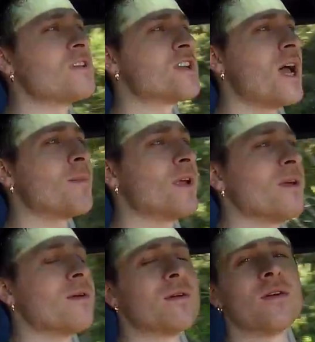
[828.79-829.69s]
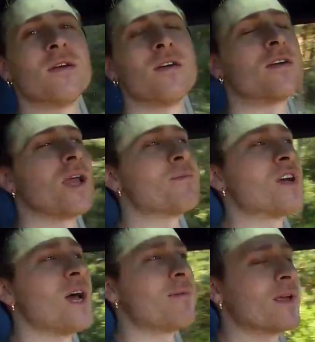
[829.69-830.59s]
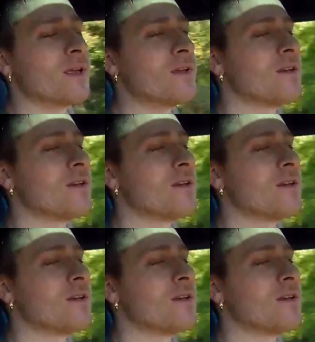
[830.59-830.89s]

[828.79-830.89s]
timing, cam timing.